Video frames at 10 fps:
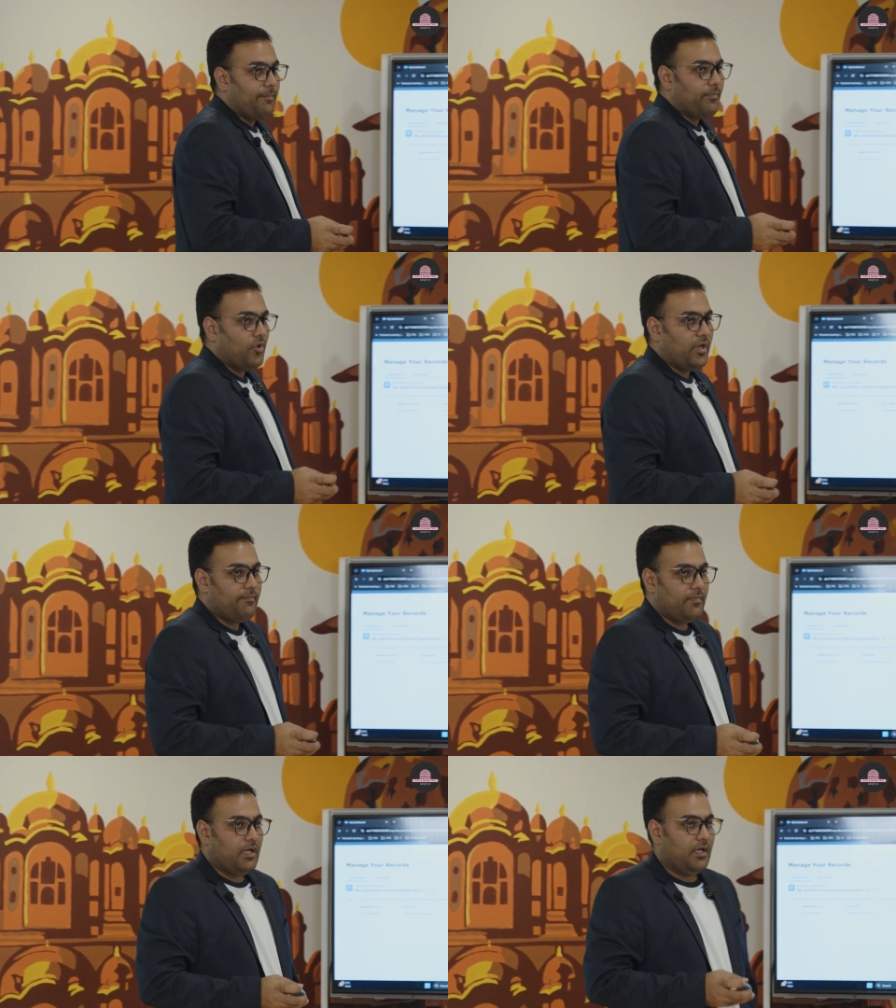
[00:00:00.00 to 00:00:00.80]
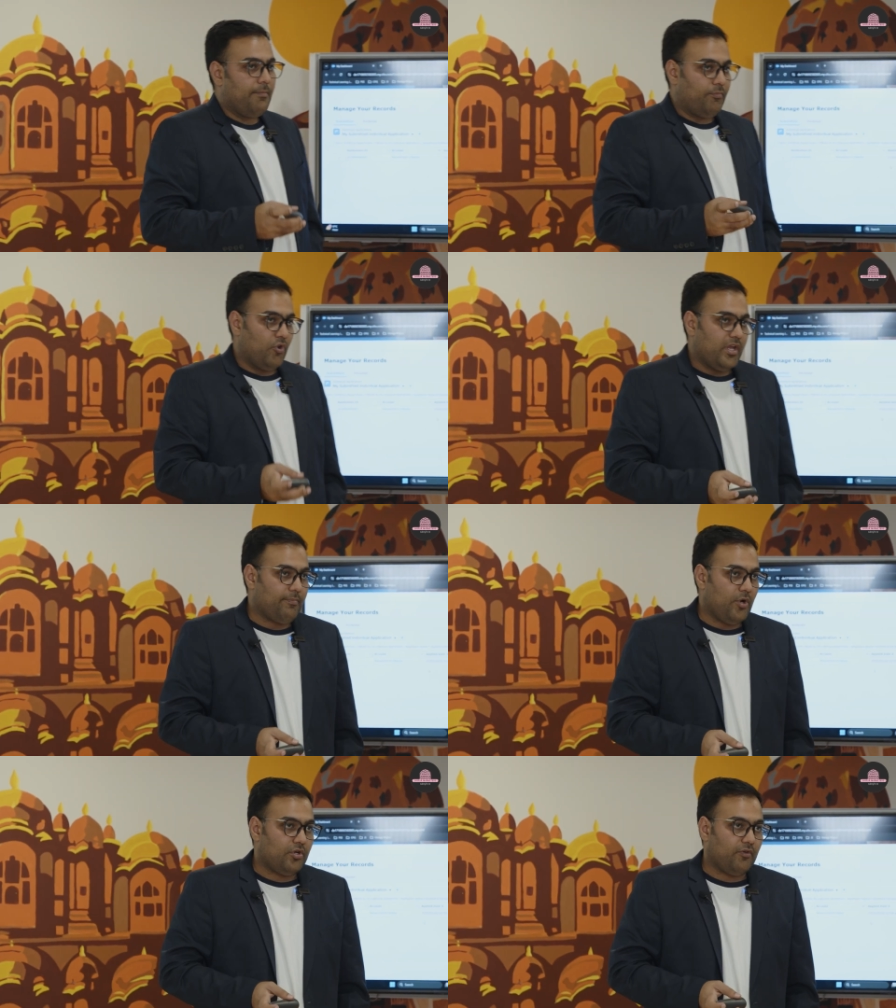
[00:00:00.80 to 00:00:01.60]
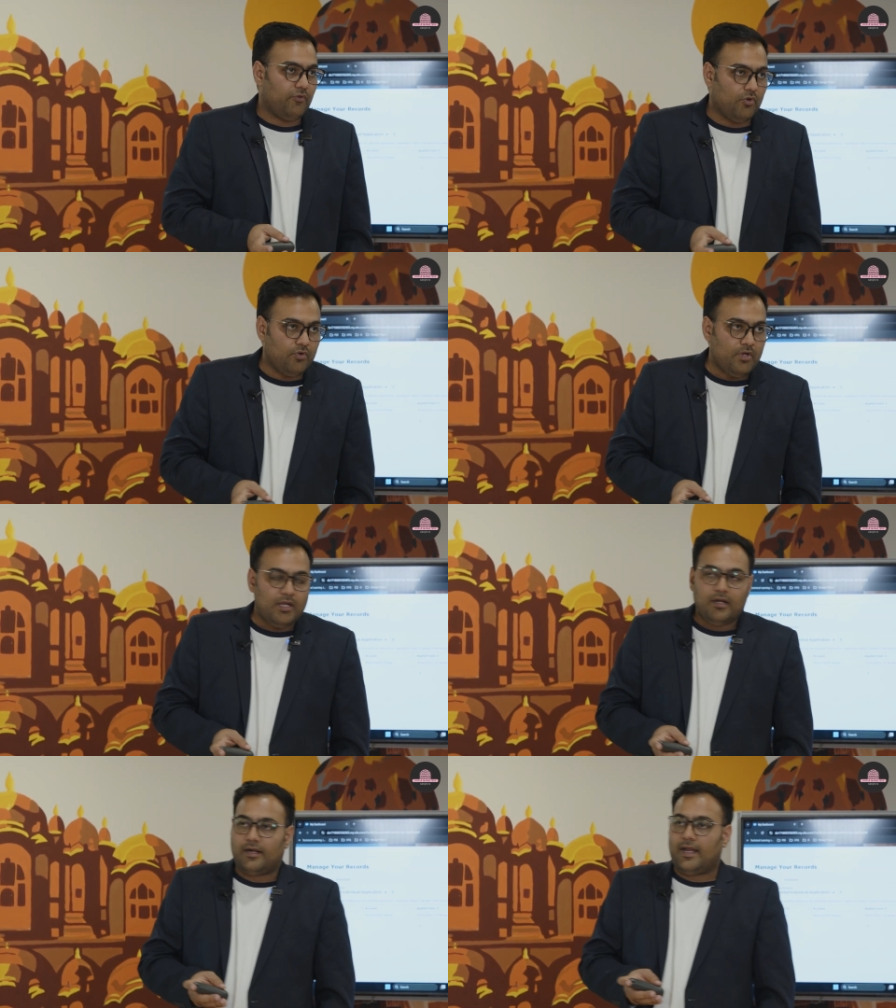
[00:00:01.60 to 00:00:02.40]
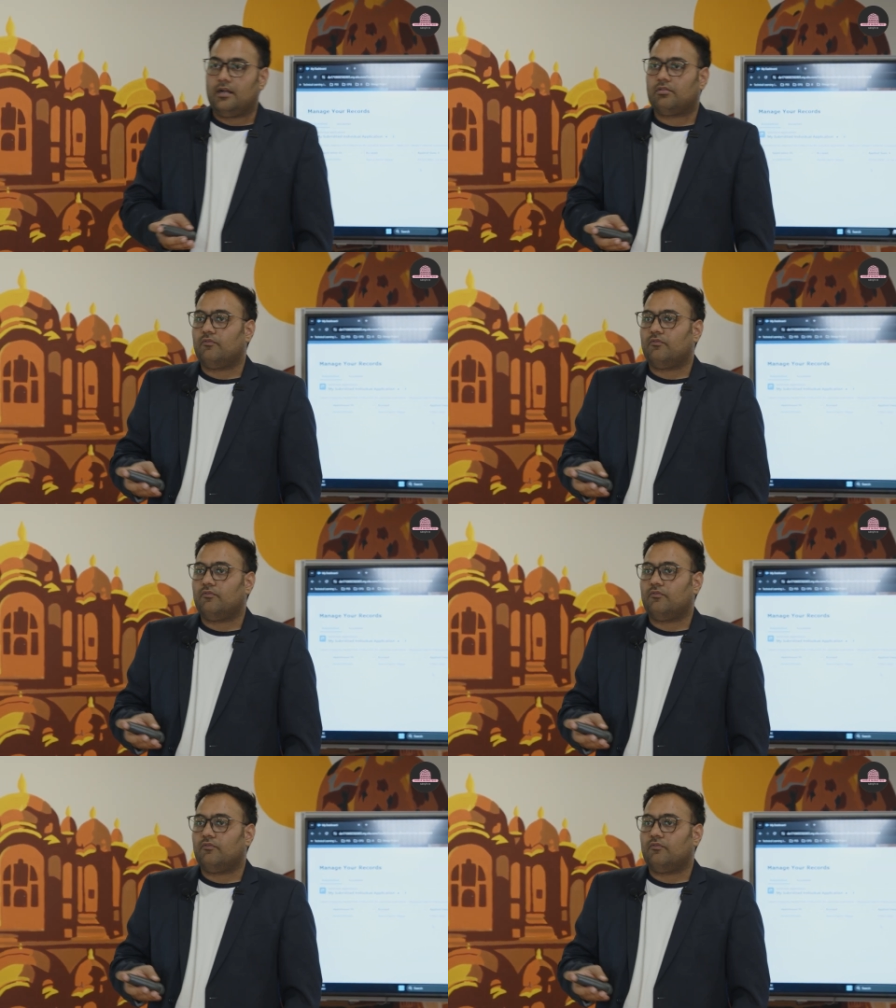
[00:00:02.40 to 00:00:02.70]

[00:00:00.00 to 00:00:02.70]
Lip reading: employee point of view, right?